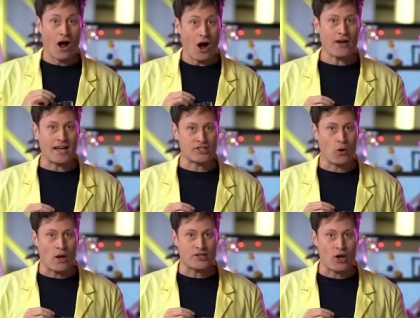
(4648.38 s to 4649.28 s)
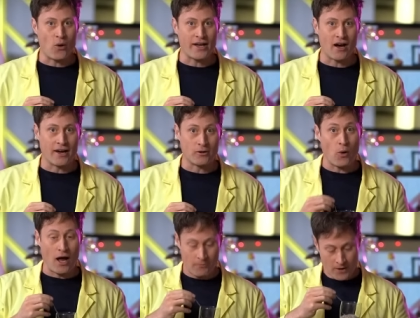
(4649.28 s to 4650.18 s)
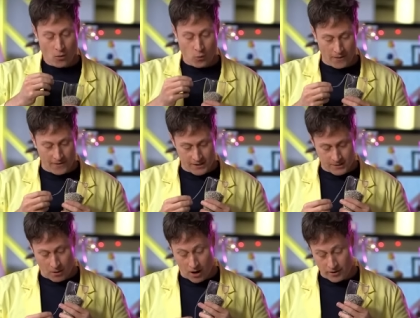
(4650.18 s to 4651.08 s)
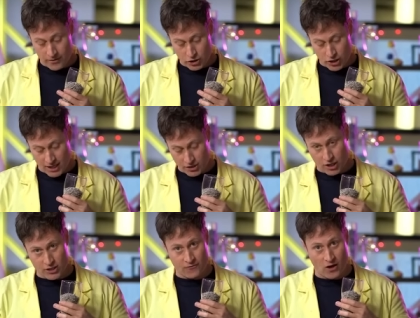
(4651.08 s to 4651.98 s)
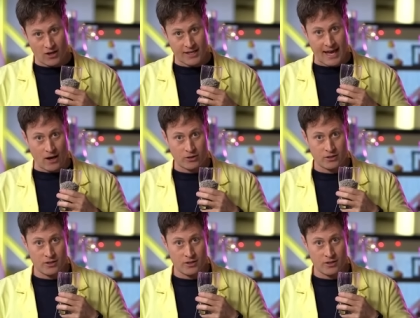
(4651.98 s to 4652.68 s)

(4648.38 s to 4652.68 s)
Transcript: Okay, so what's going on? Well, when this part of the chain starts falling out,